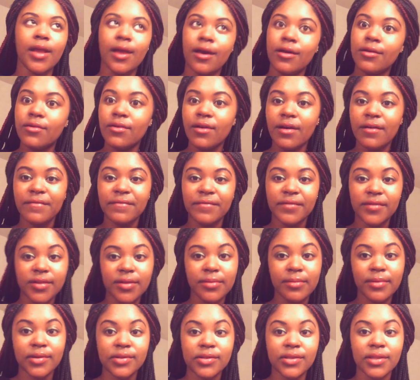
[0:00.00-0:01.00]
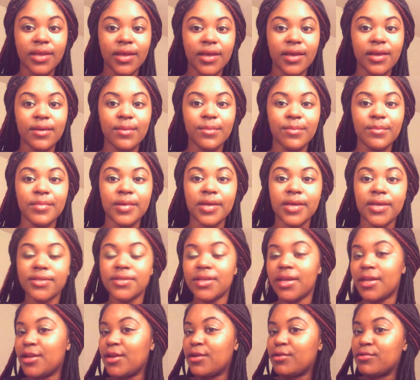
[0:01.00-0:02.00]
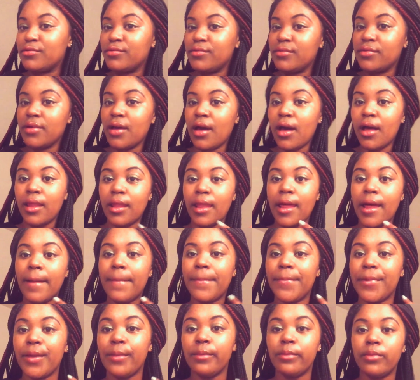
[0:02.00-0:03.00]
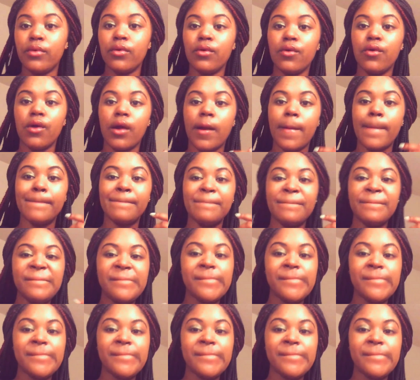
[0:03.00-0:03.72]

how do i feel about that because i know a lot of people or